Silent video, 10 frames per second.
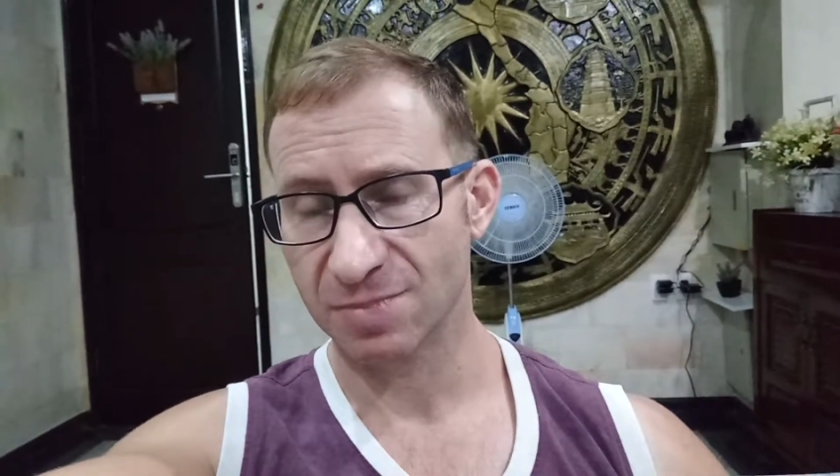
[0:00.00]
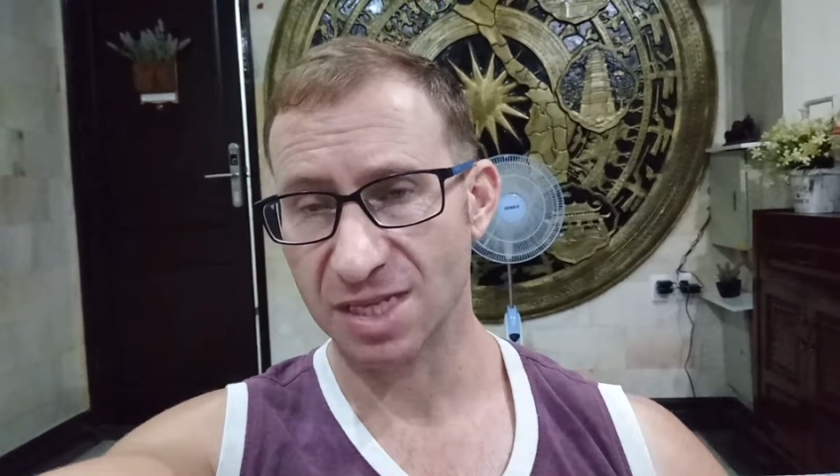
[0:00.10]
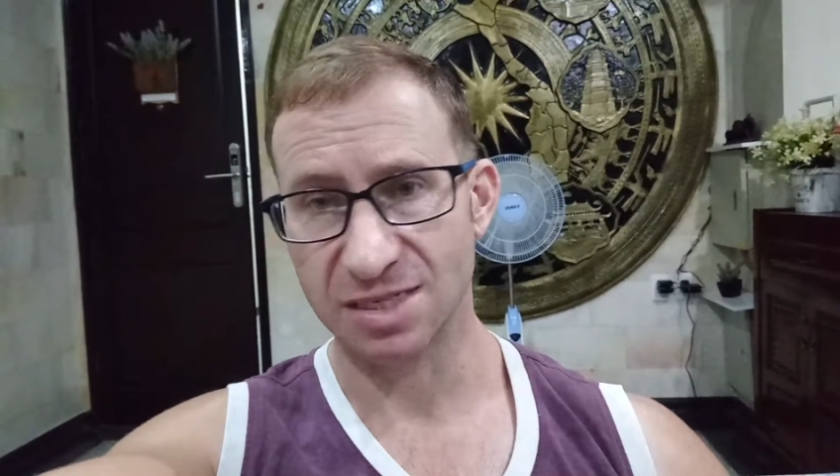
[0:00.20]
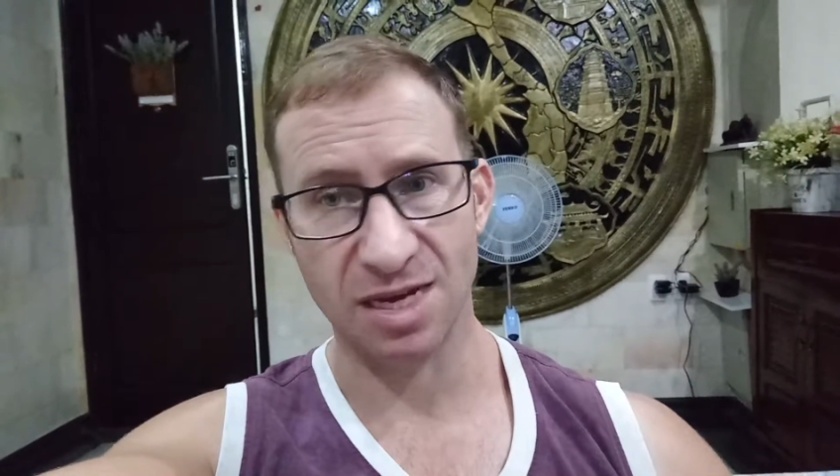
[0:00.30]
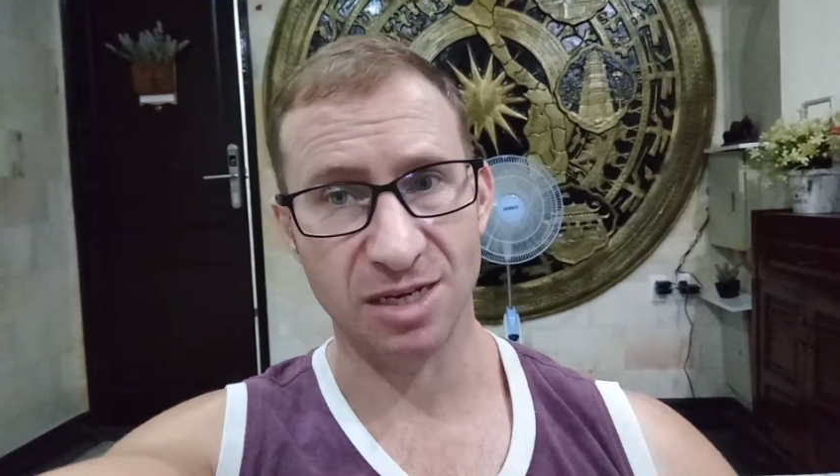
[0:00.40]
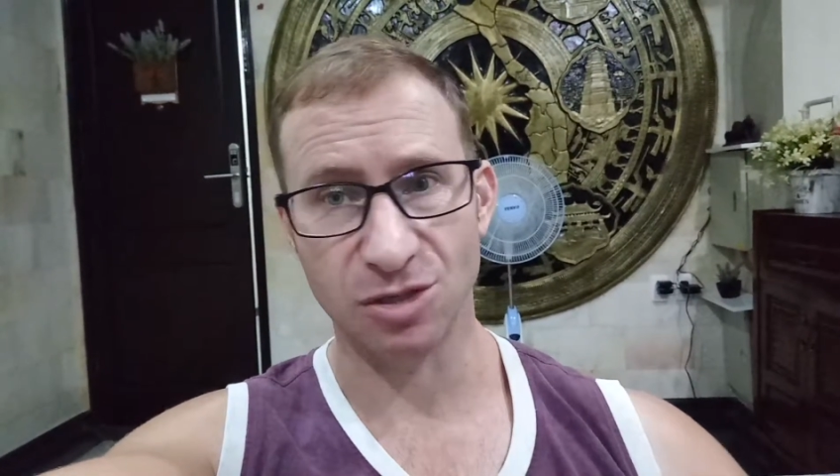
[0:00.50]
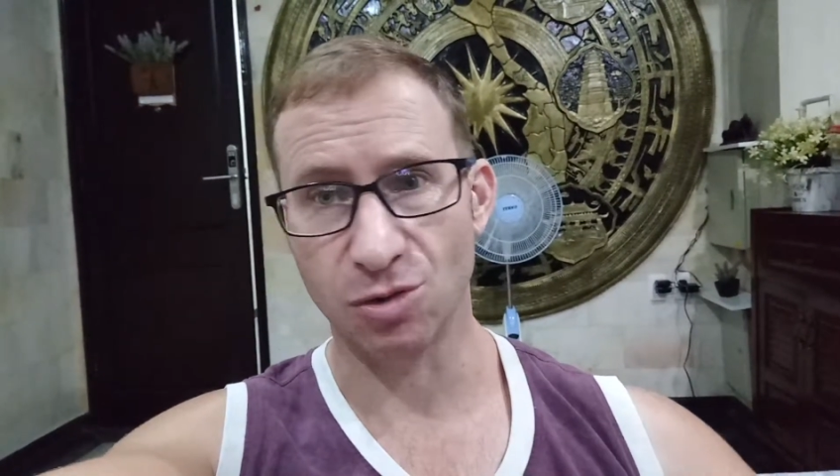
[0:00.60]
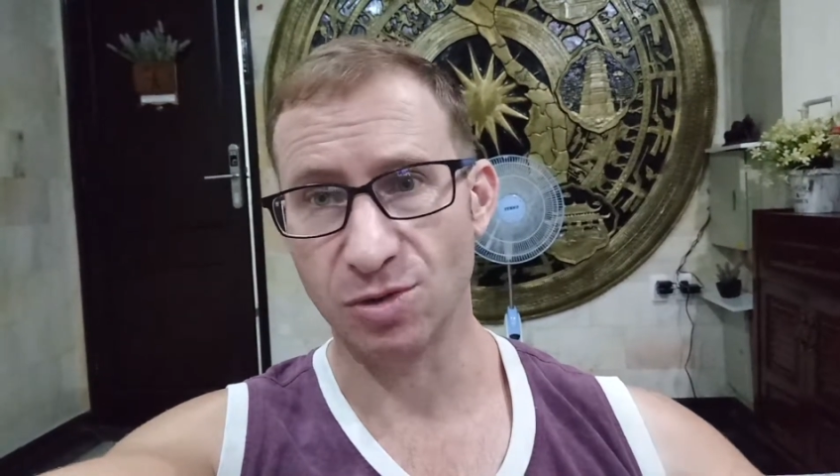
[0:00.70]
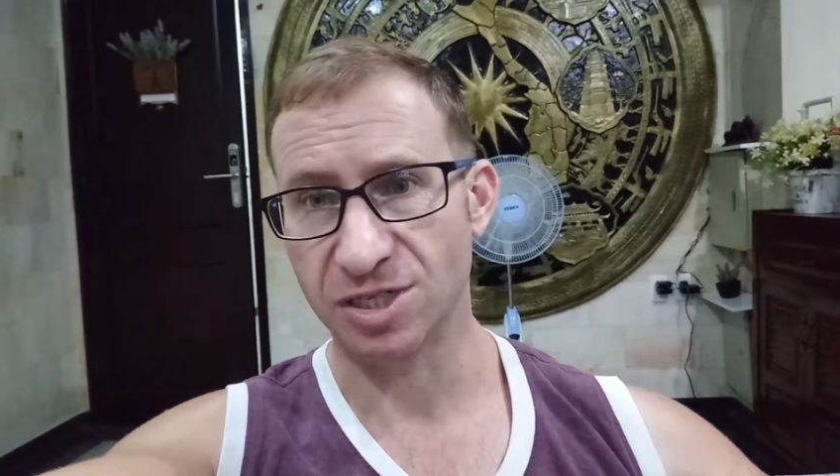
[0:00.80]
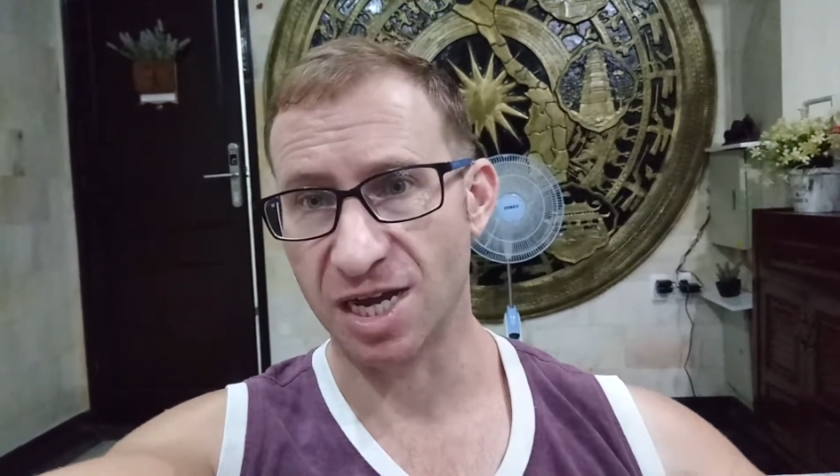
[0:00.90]
the sun is
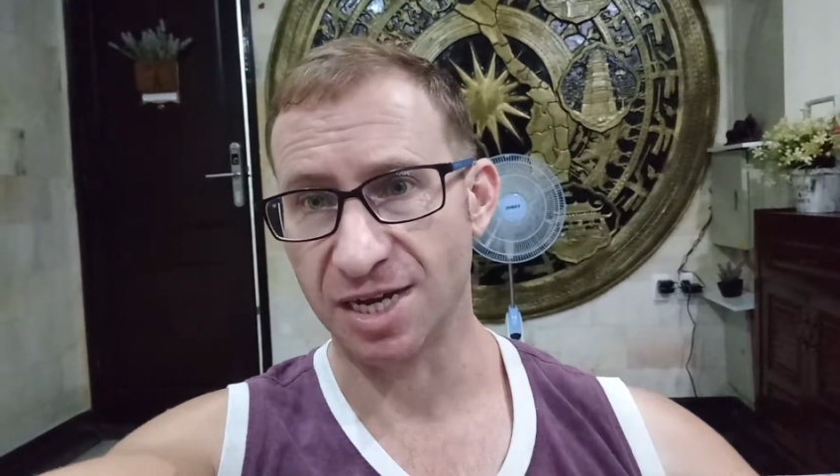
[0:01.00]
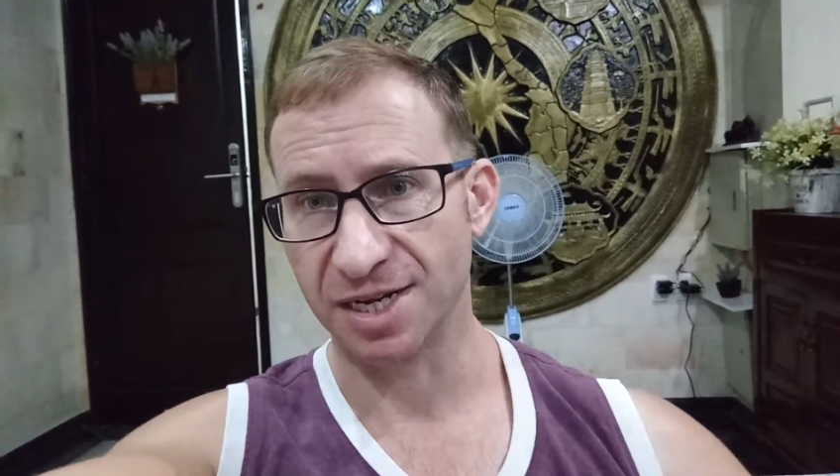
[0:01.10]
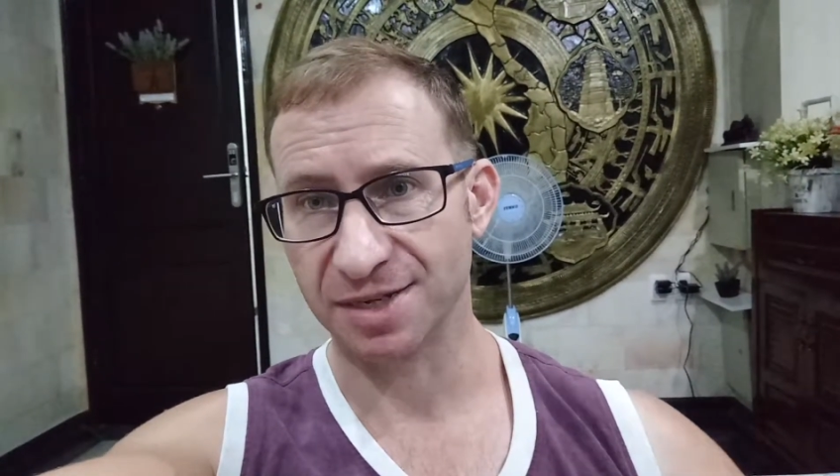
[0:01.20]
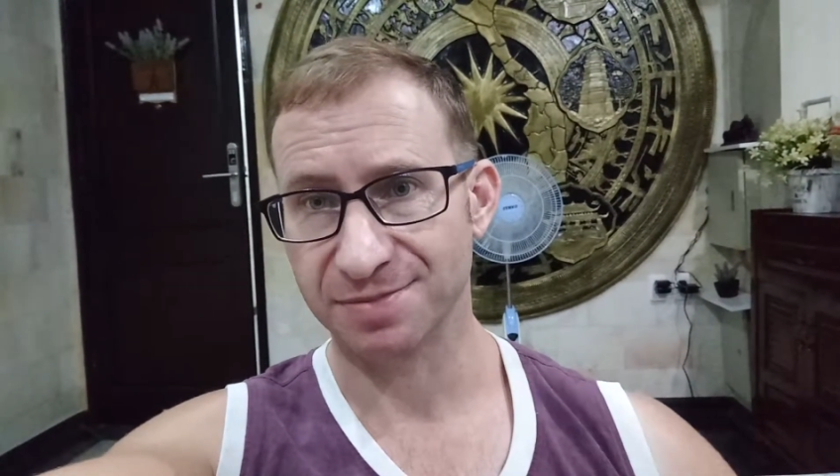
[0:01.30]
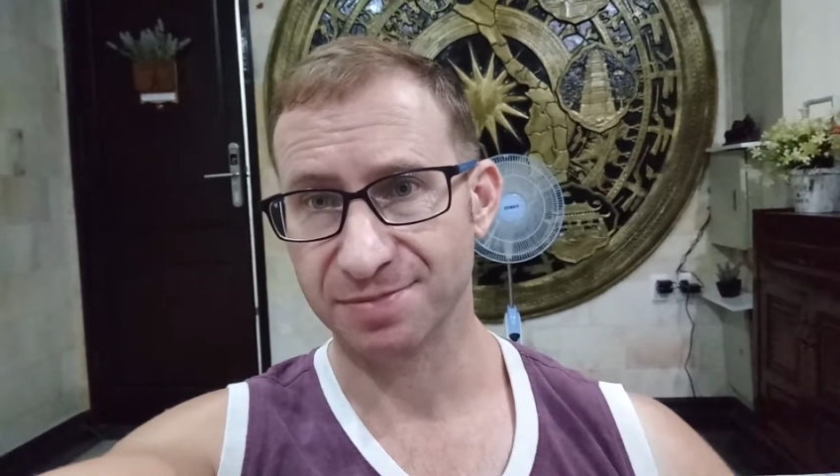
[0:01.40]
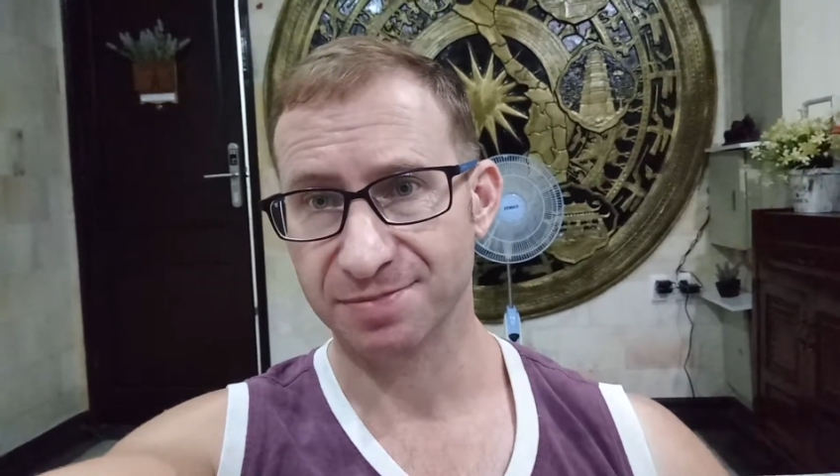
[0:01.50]
always shining.